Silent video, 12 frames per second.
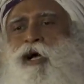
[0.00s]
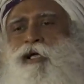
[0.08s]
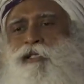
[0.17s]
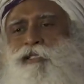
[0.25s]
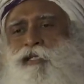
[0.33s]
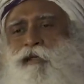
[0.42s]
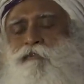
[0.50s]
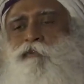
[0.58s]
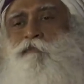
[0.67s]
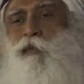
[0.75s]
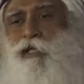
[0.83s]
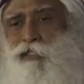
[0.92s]
highest level
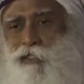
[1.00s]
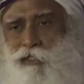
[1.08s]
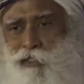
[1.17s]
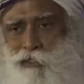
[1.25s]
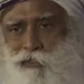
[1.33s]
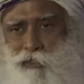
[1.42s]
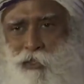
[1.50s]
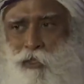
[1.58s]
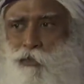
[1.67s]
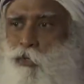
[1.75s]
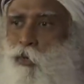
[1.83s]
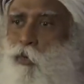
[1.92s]
of pleasantness.
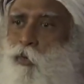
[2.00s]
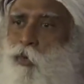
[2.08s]
Though